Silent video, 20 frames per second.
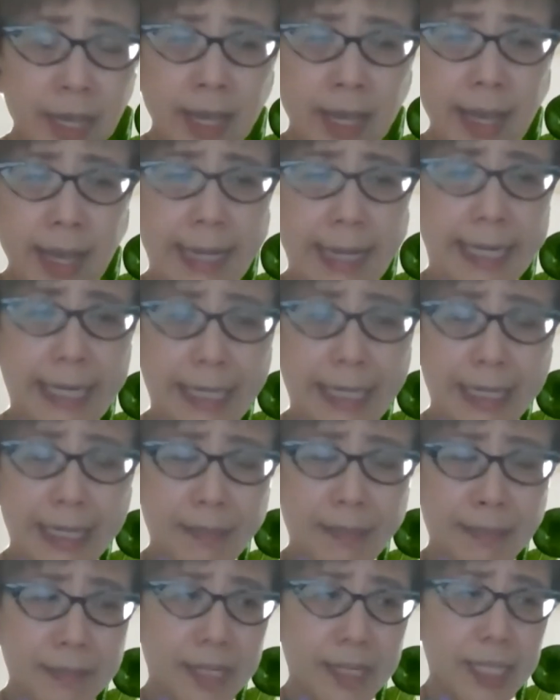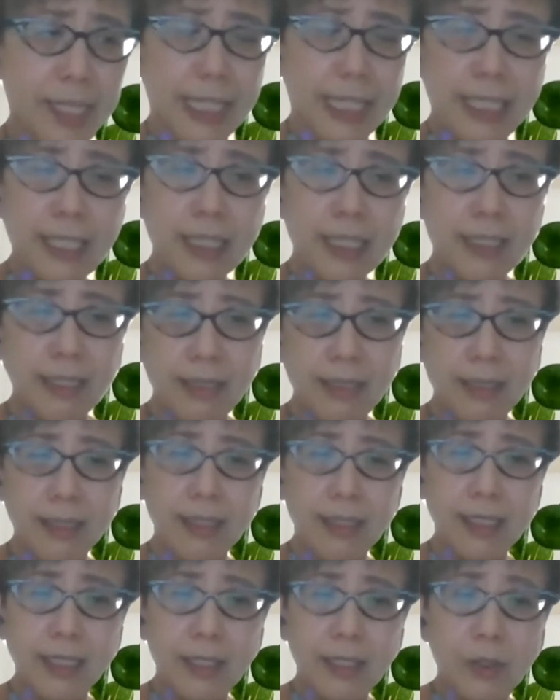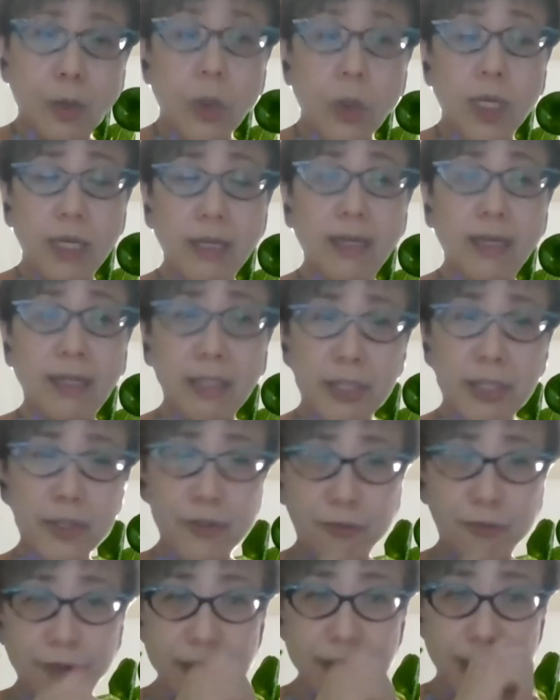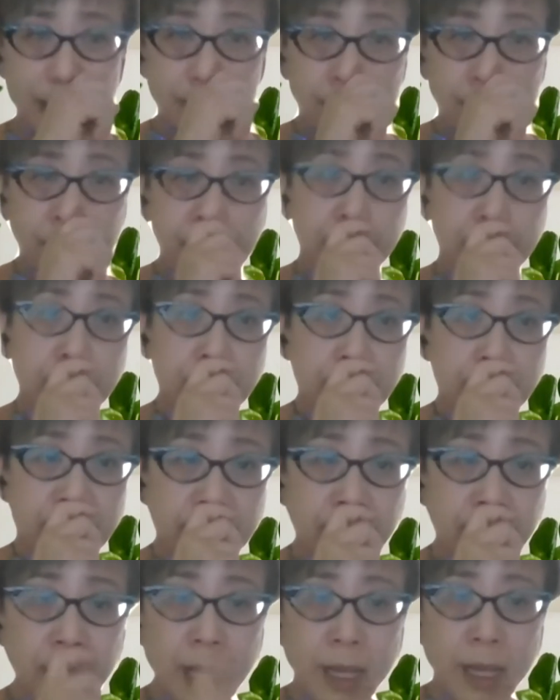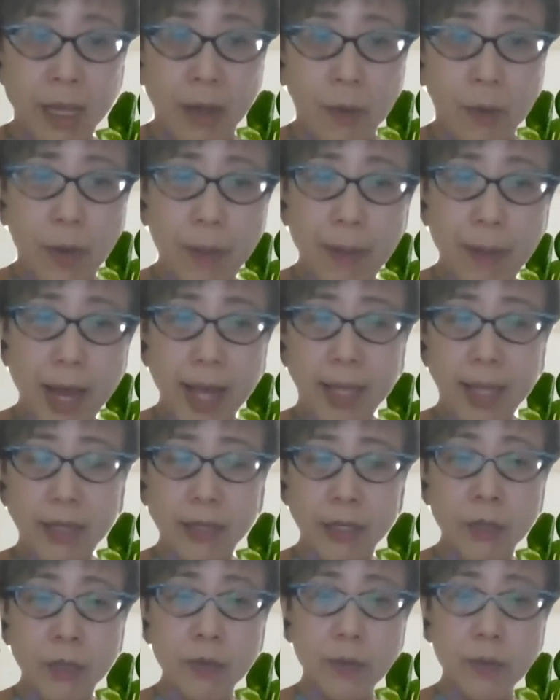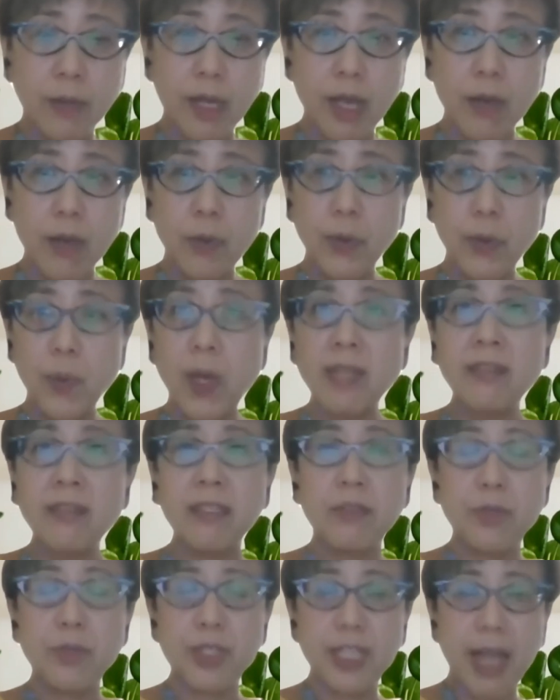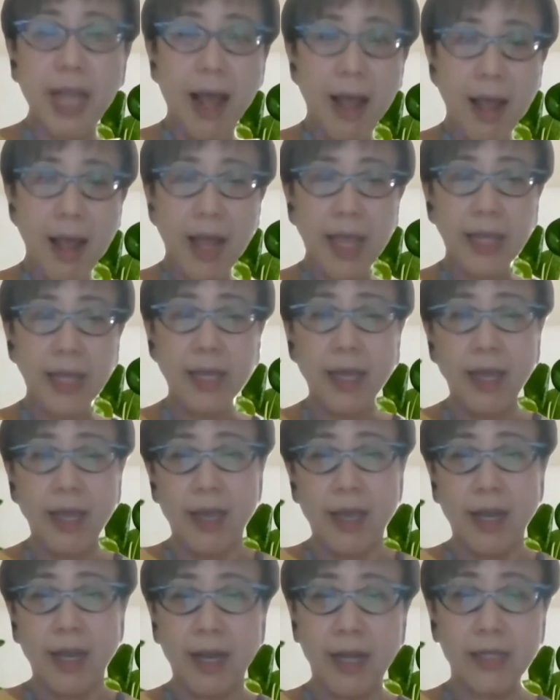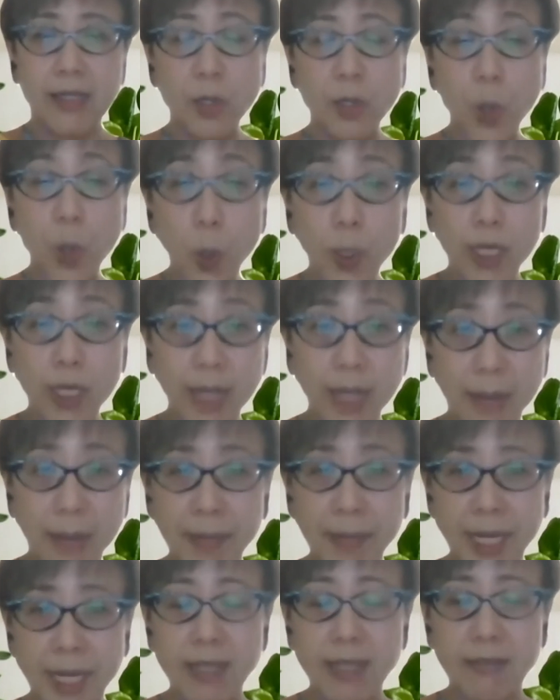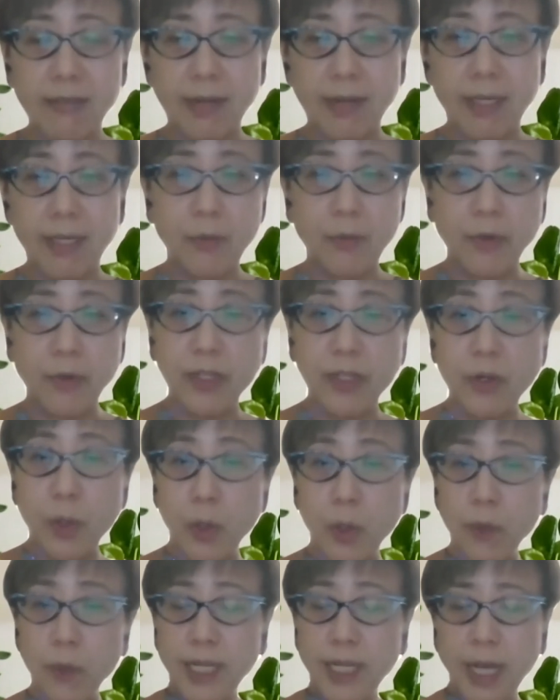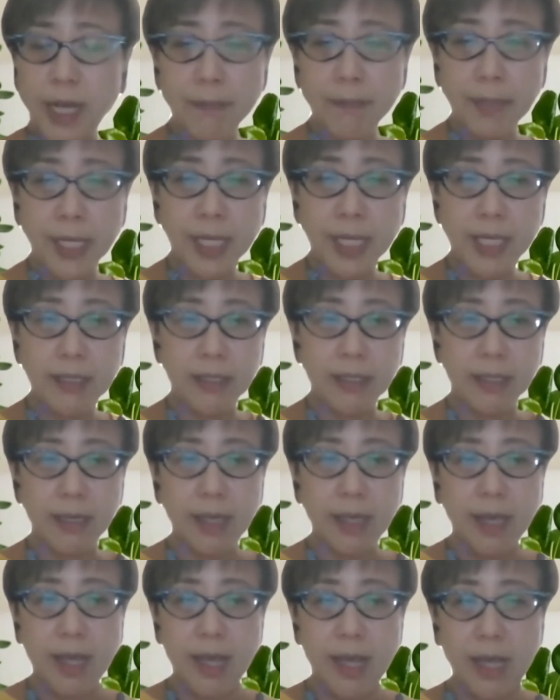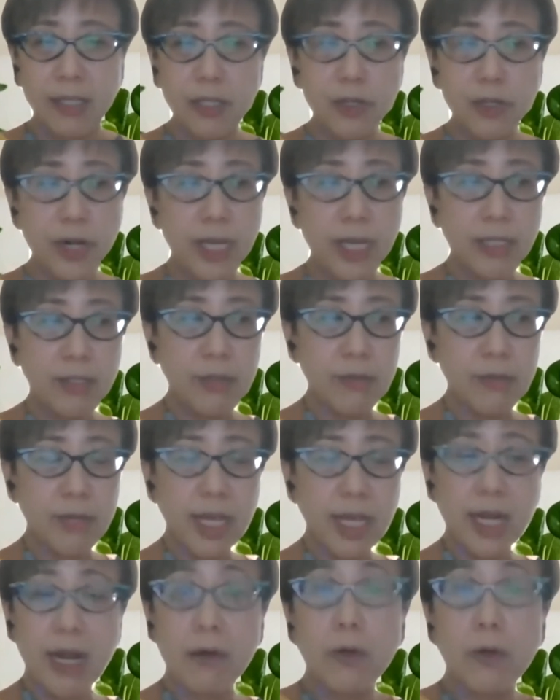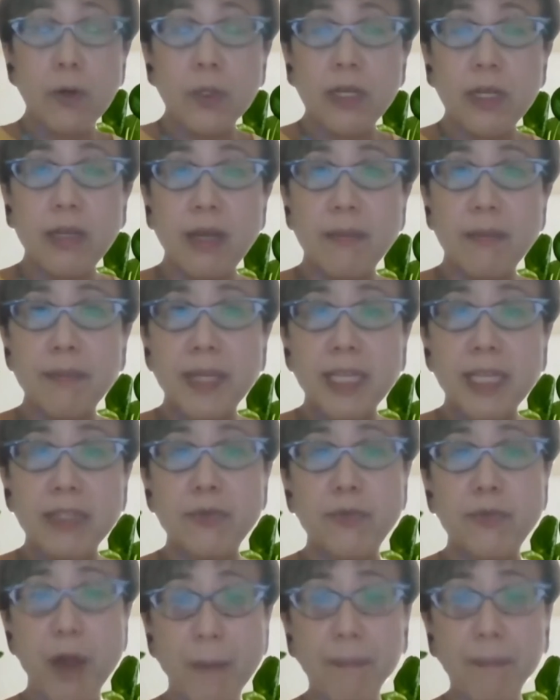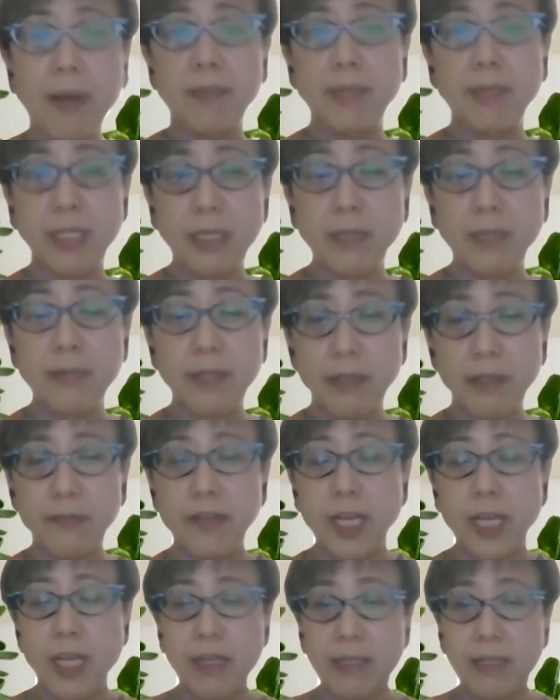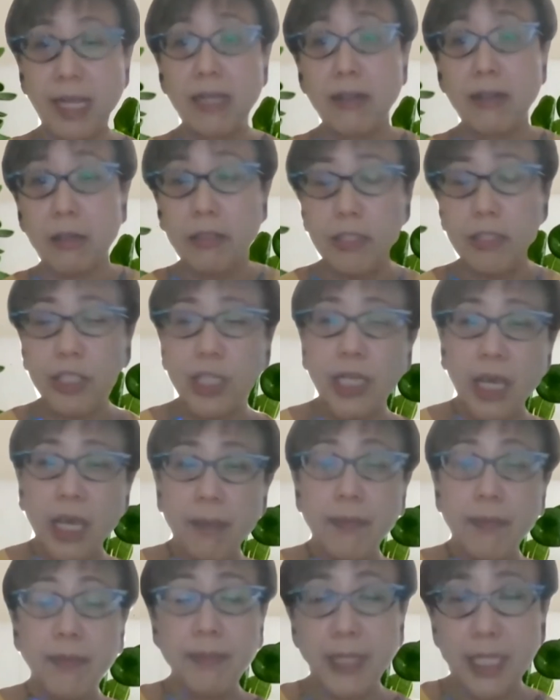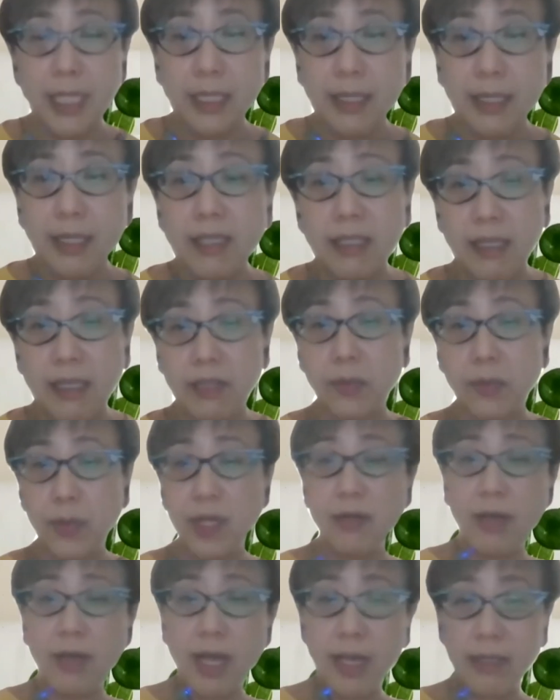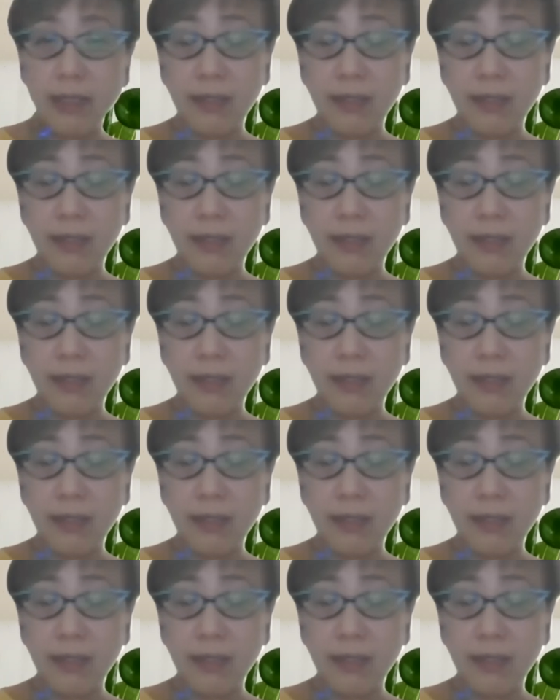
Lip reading: I started a local industry upgrade program whereby, you know, we wanted to tie the local companies, right, with global companies and try to get our local companies ramp up in terms of technology capabilities as well as